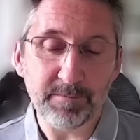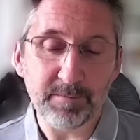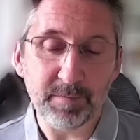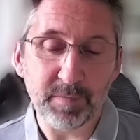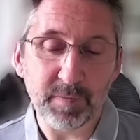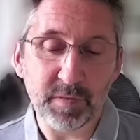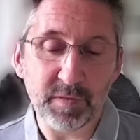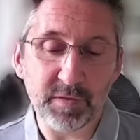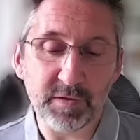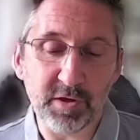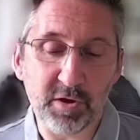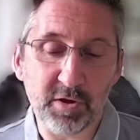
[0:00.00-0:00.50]

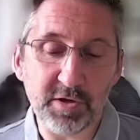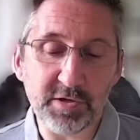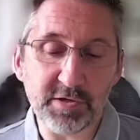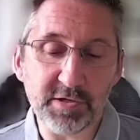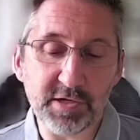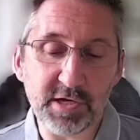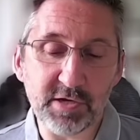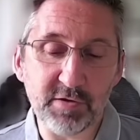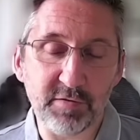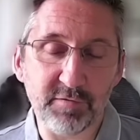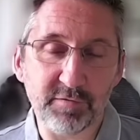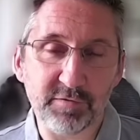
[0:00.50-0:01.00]
the
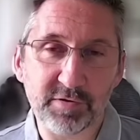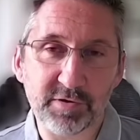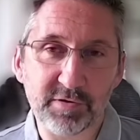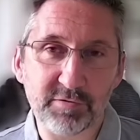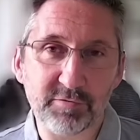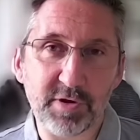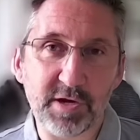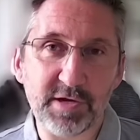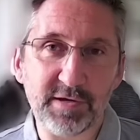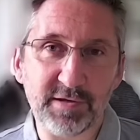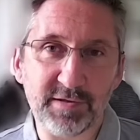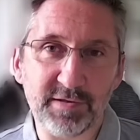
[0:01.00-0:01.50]
idea of
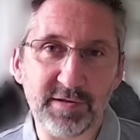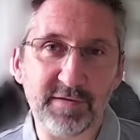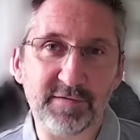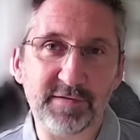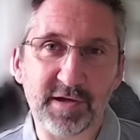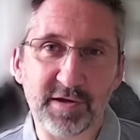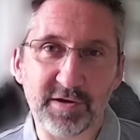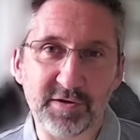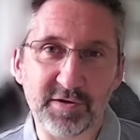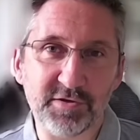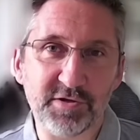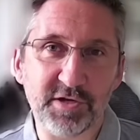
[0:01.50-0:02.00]
creating these
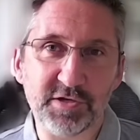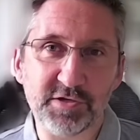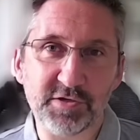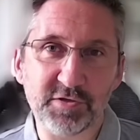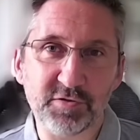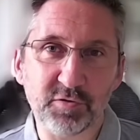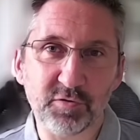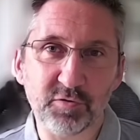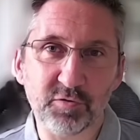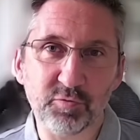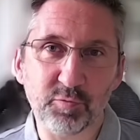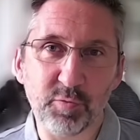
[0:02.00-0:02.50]
kind of
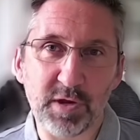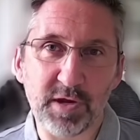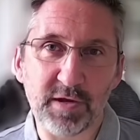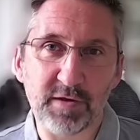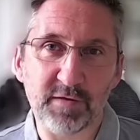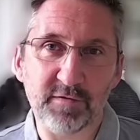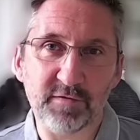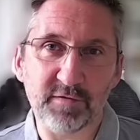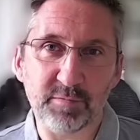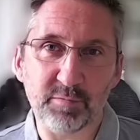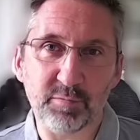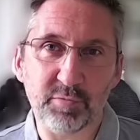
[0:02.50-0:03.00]
digital
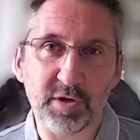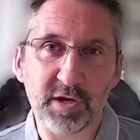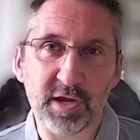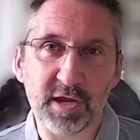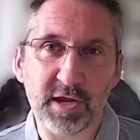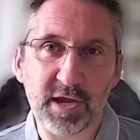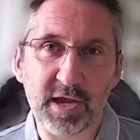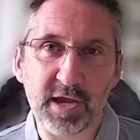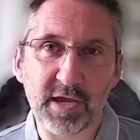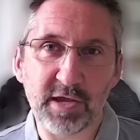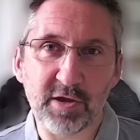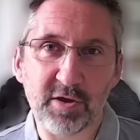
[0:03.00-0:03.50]
twins and
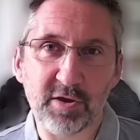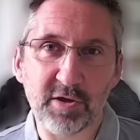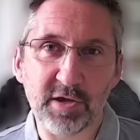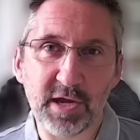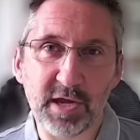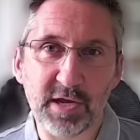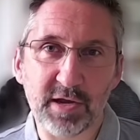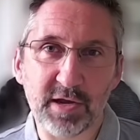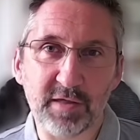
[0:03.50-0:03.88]
bringing AI in,